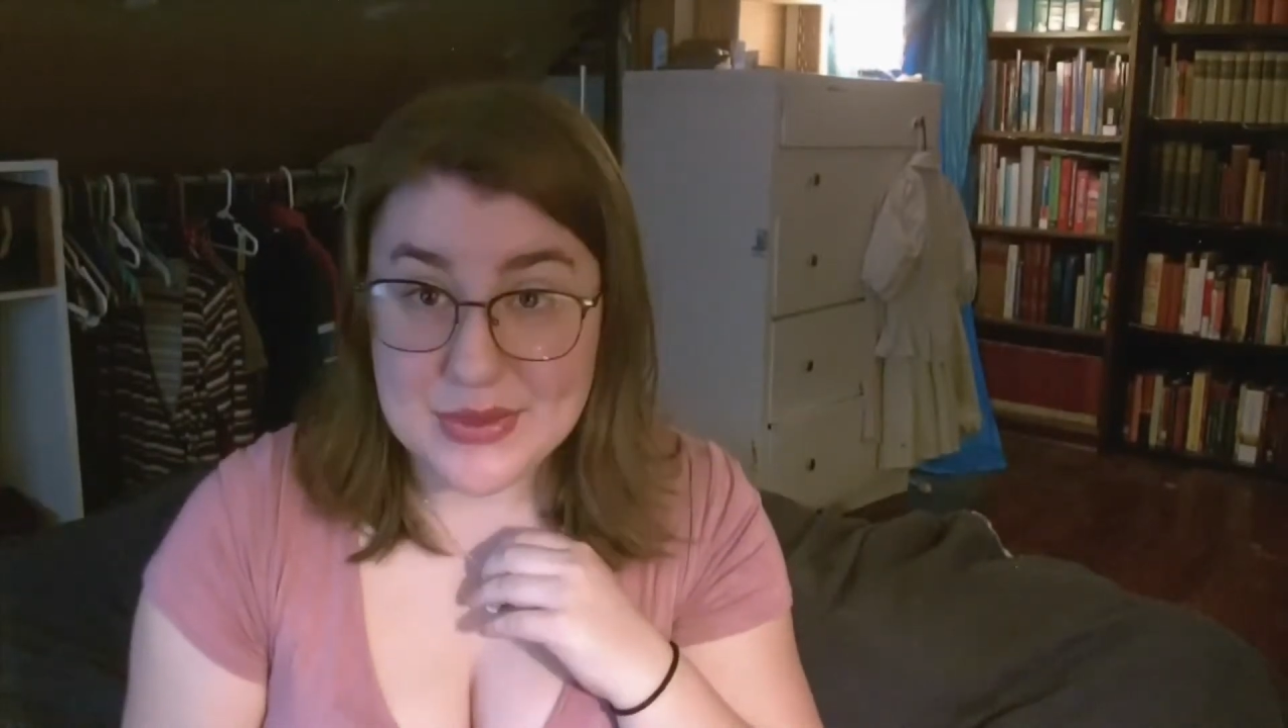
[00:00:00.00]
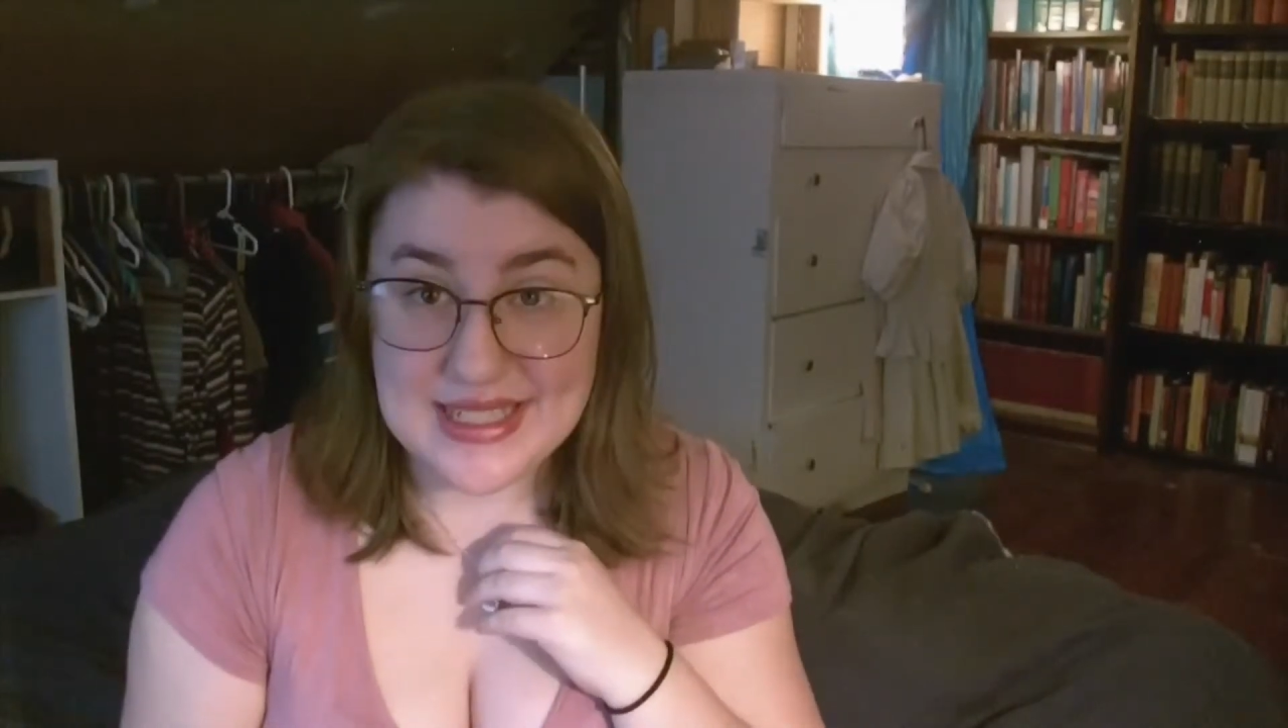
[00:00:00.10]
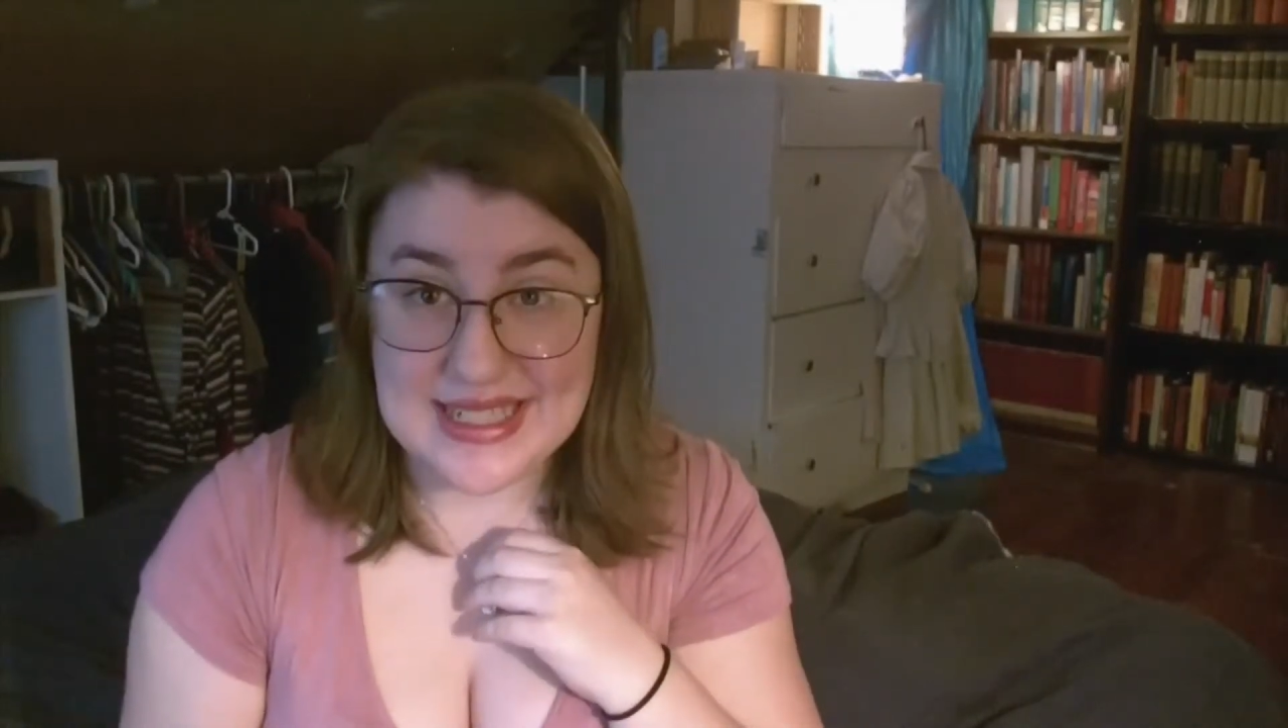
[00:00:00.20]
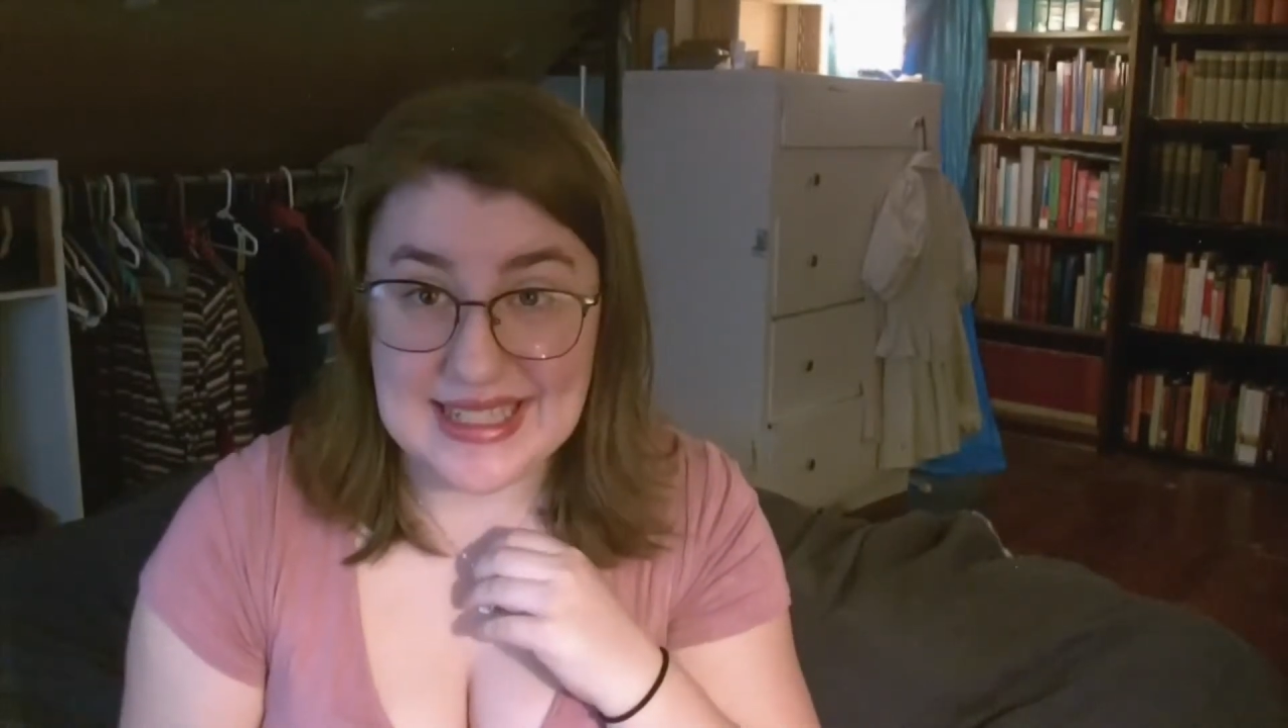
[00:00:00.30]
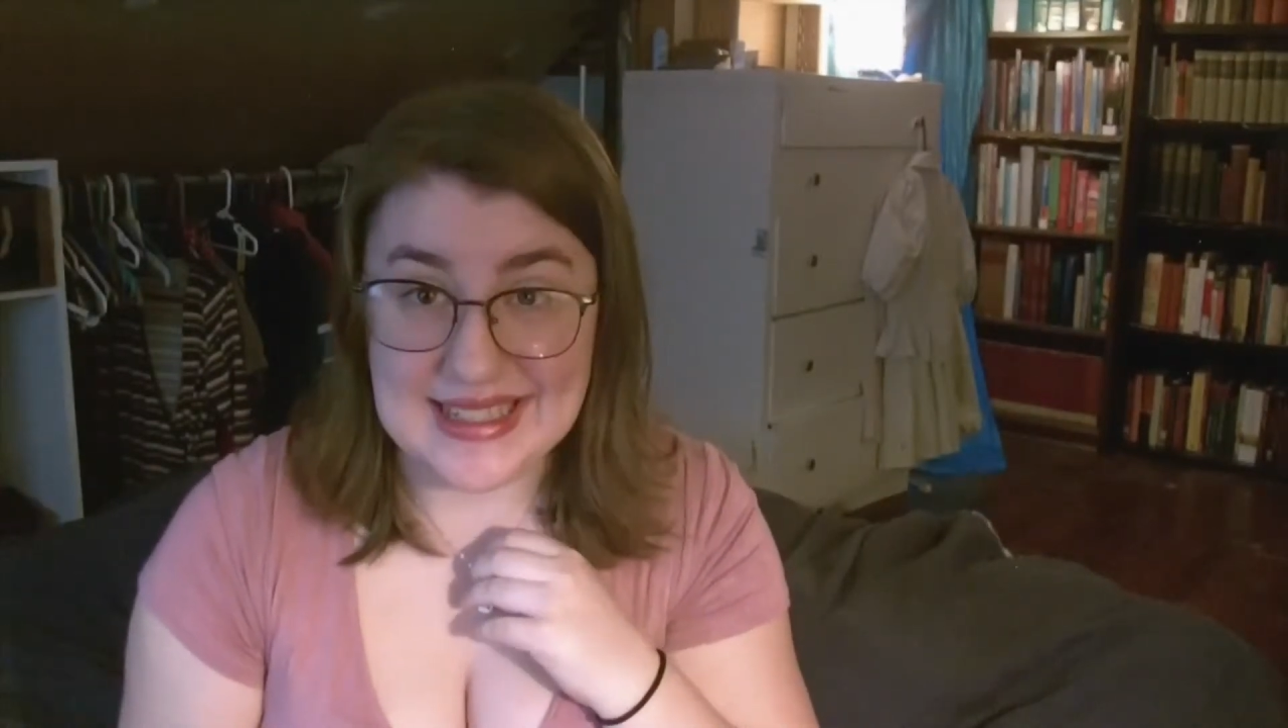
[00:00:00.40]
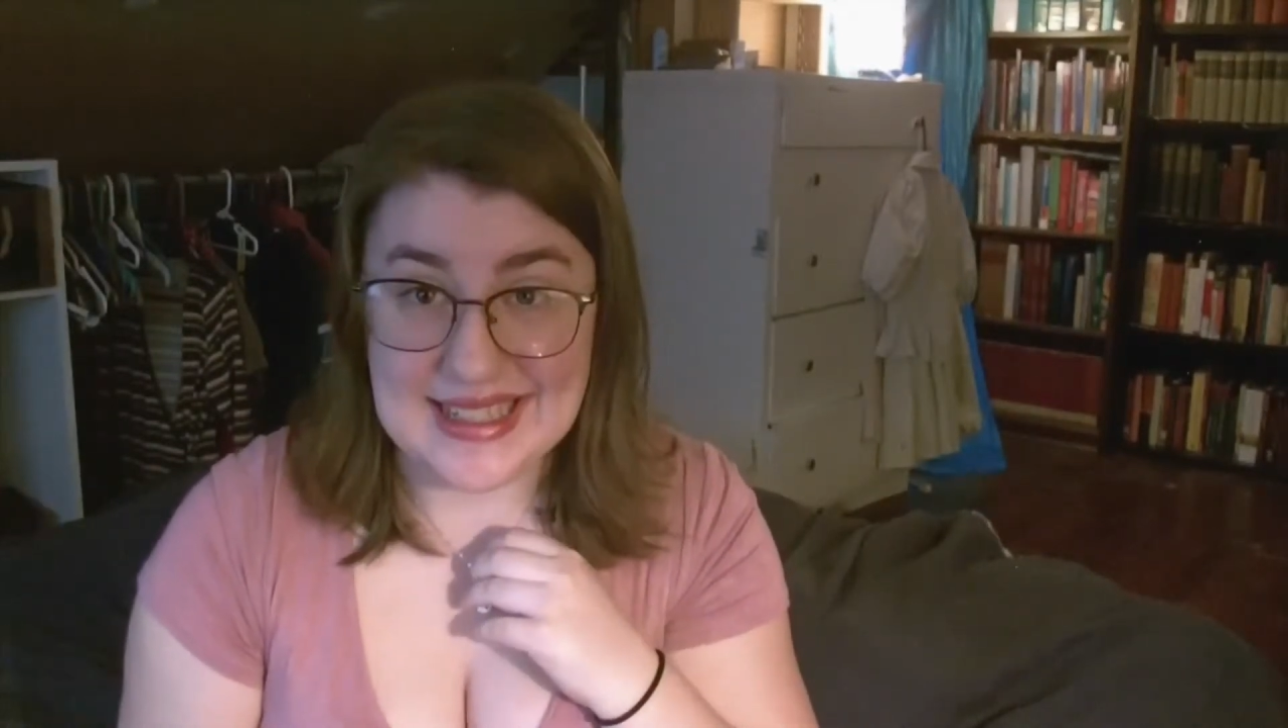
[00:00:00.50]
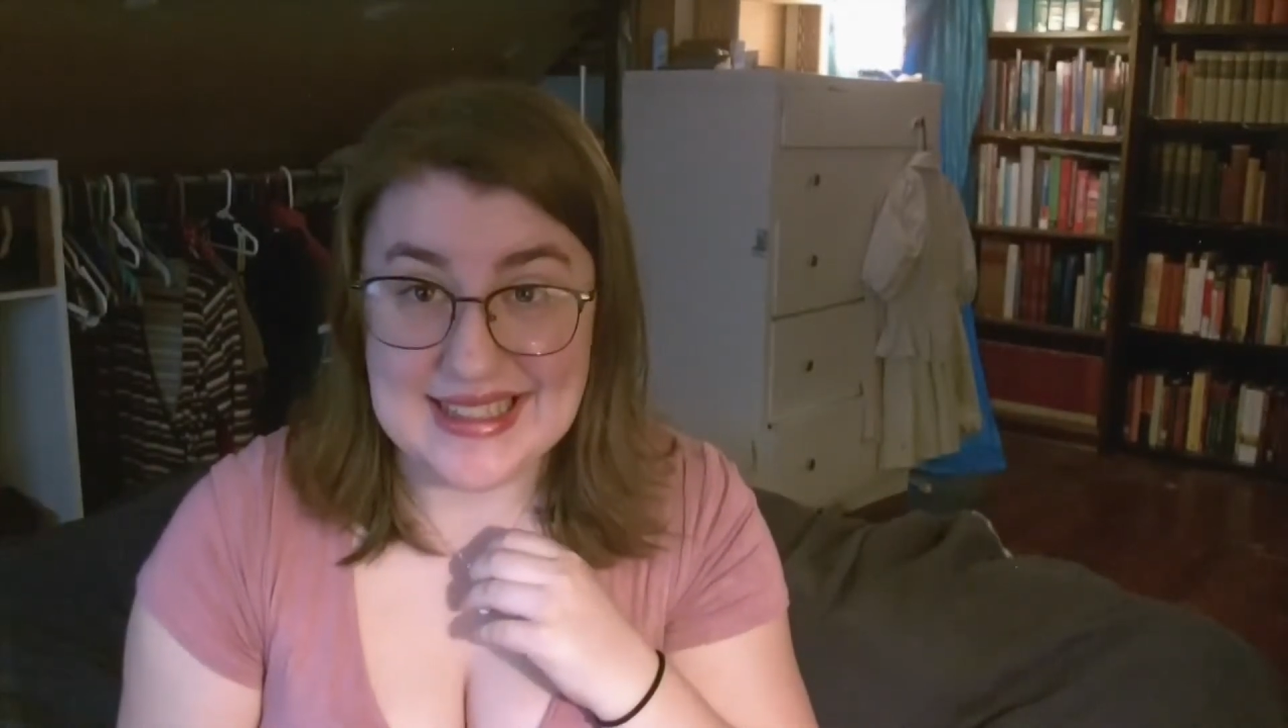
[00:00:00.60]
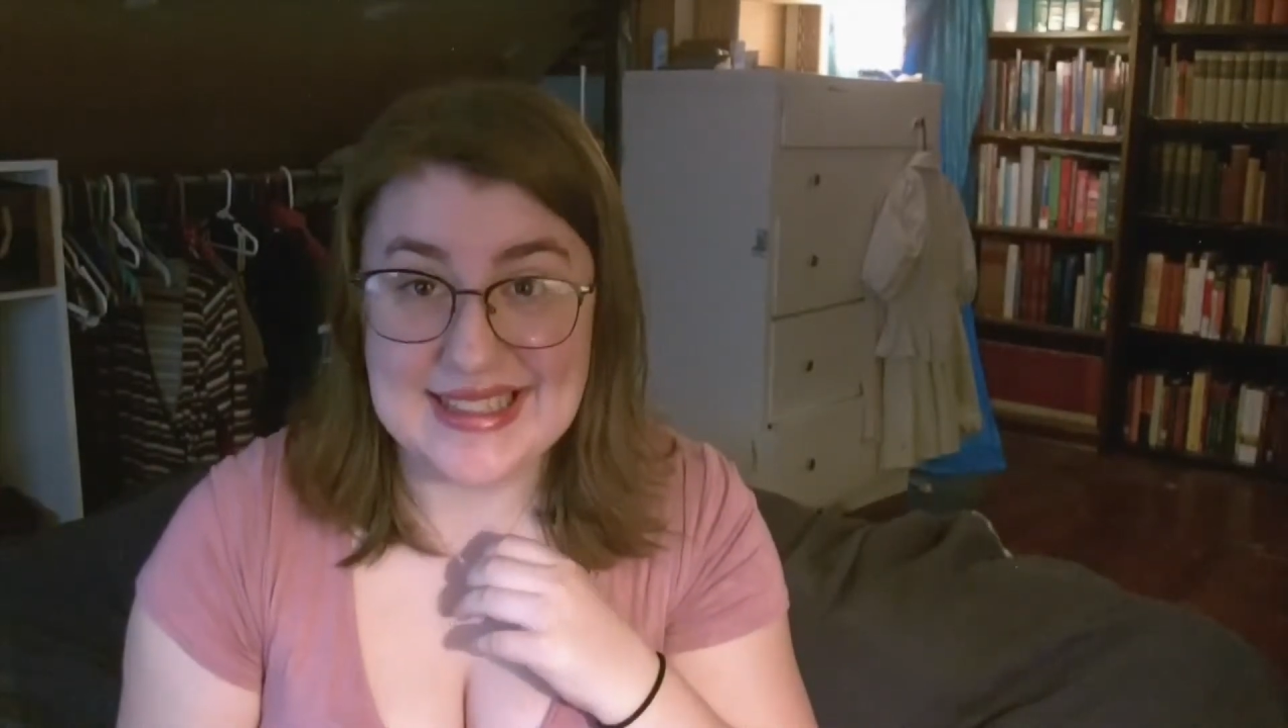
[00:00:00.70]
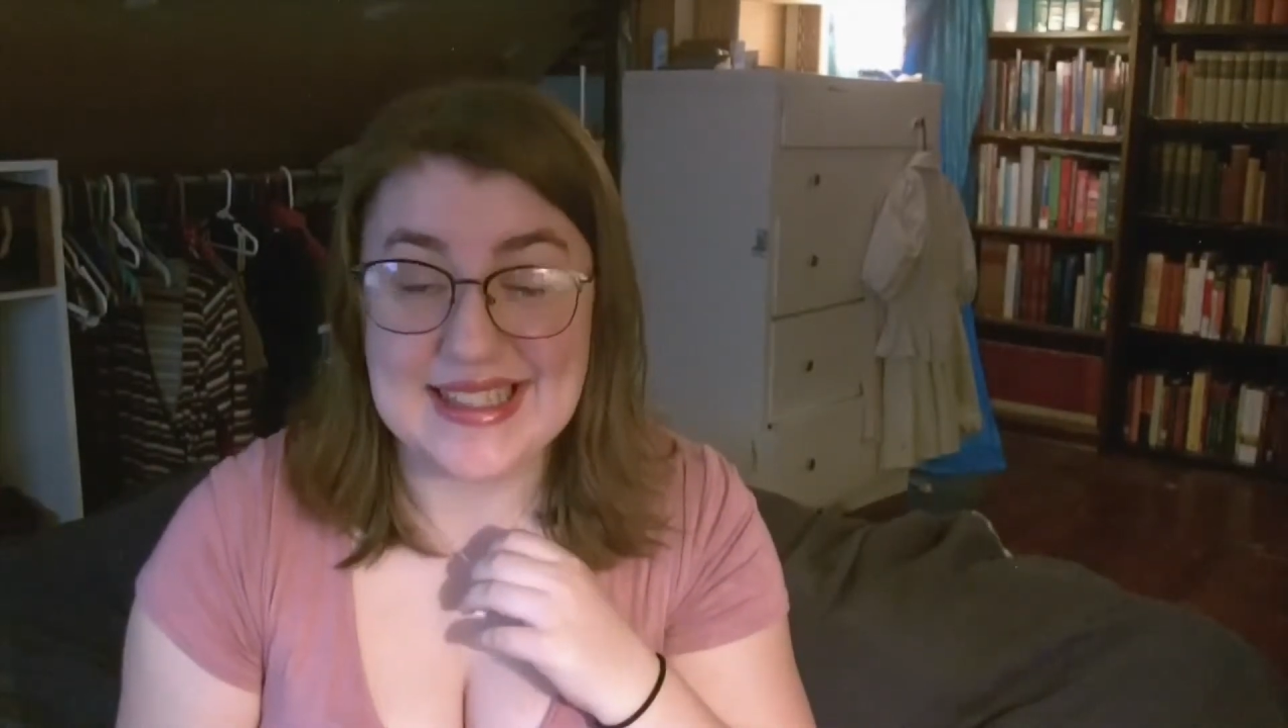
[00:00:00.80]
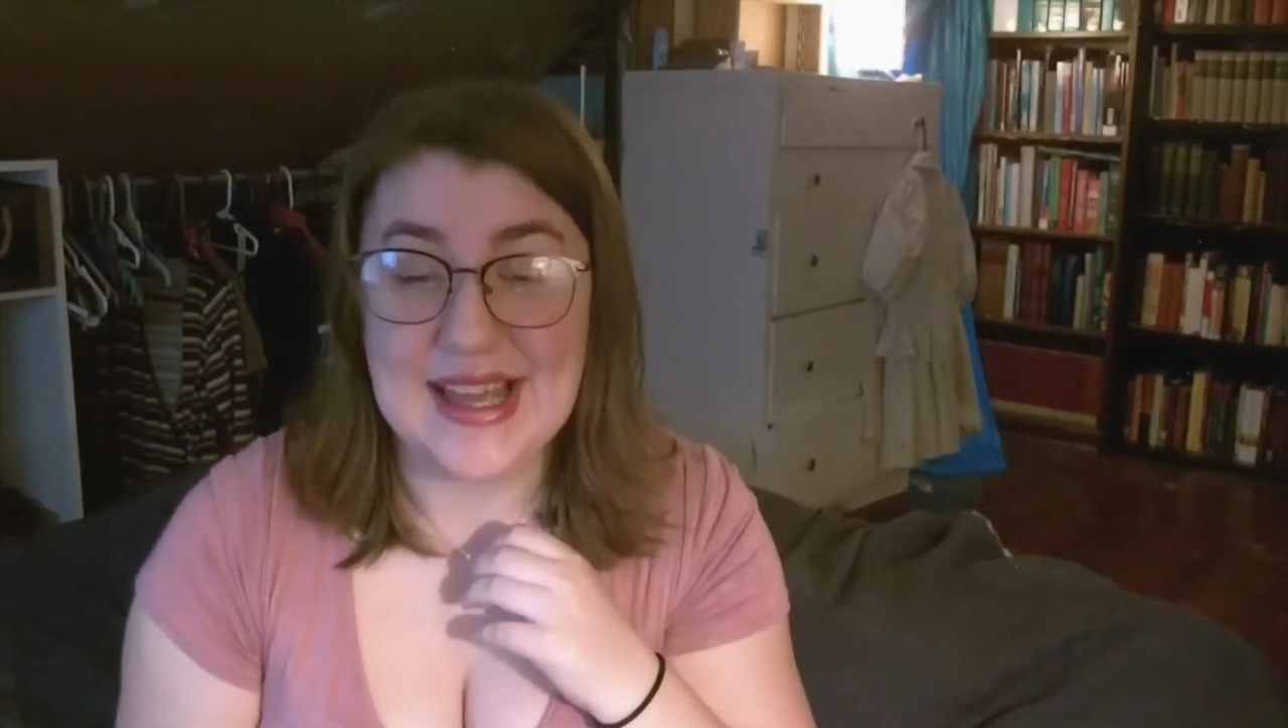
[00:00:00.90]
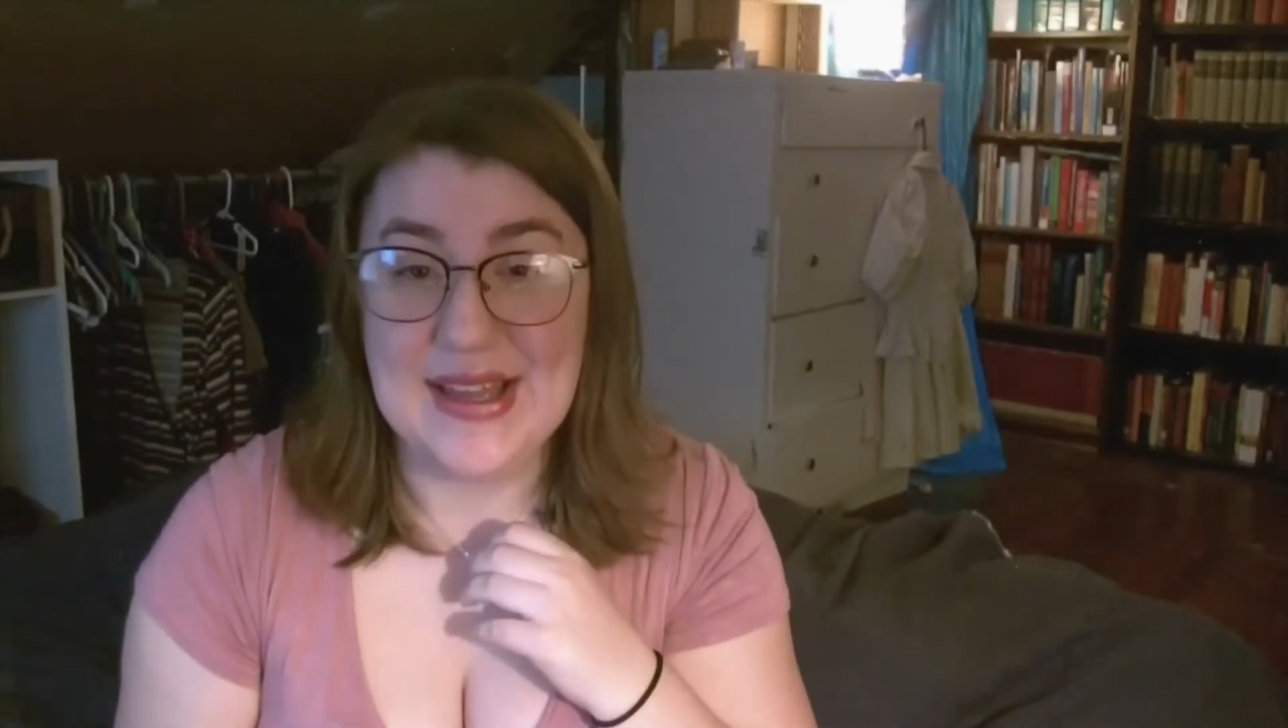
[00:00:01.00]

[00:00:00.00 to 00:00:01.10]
ridiculous.